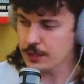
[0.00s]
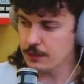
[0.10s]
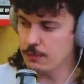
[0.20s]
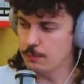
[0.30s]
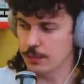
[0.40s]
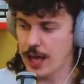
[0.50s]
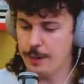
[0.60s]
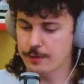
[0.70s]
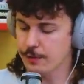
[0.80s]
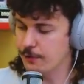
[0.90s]
I've been
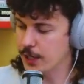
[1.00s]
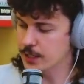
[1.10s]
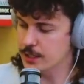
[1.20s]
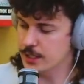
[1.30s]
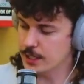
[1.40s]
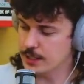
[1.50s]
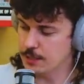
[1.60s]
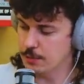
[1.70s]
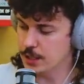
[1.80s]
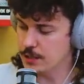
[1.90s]
blabbing for fucking
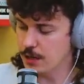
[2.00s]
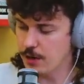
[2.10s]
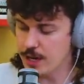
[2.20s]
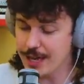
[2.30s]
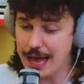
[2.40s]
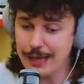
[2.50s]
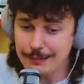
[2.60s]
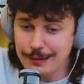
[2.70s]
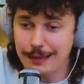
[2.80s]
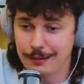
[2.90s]
16 minutes already.
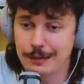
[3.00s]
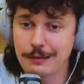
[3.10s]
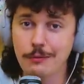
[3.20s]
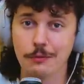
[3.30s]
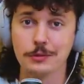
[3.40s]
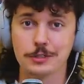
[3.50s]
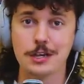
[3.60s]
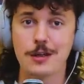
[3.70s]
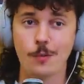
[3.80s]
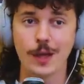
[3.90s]
Oh,
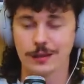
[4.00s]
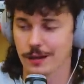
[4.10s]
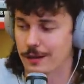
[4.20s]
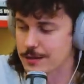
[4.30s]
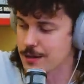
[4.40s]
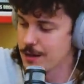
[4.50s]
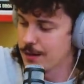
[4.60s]
gee willikers.